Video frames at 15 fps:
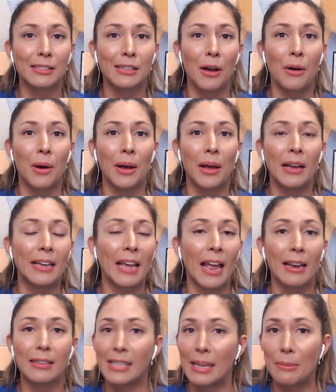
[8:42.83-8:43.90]
So
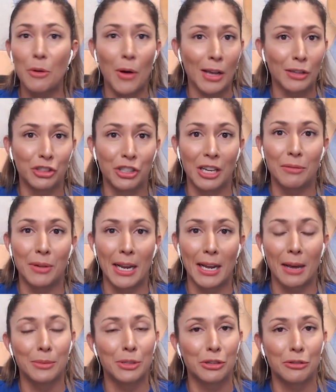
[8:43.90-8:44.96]
again, same question when it
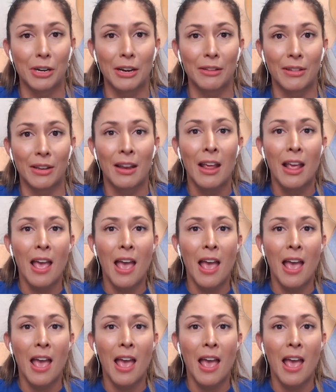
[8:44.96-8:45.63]
comes to Raven.